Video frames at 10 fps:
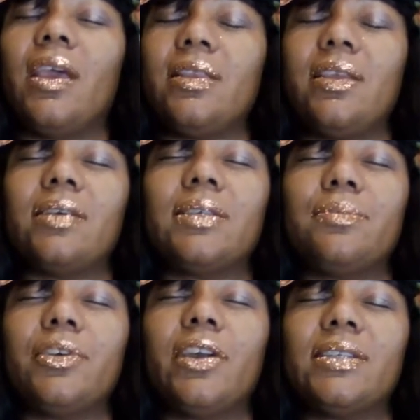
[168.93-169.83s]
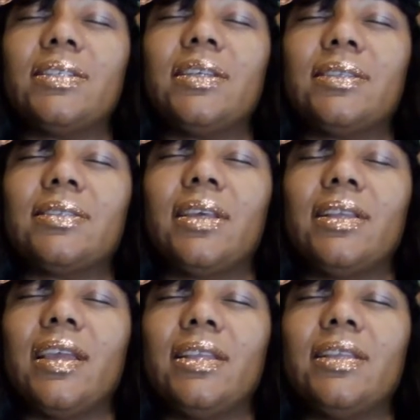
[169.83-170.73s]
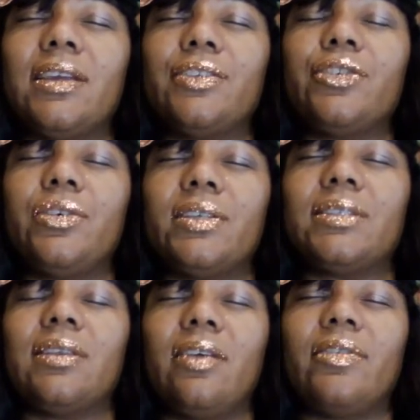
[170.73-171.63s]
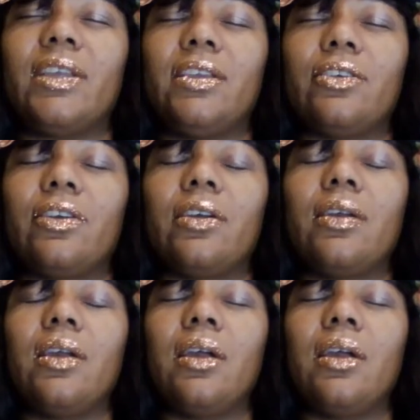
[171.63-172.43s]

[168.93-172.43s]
And yes, I'm crazy. It's like 99 degrees and I have a heater.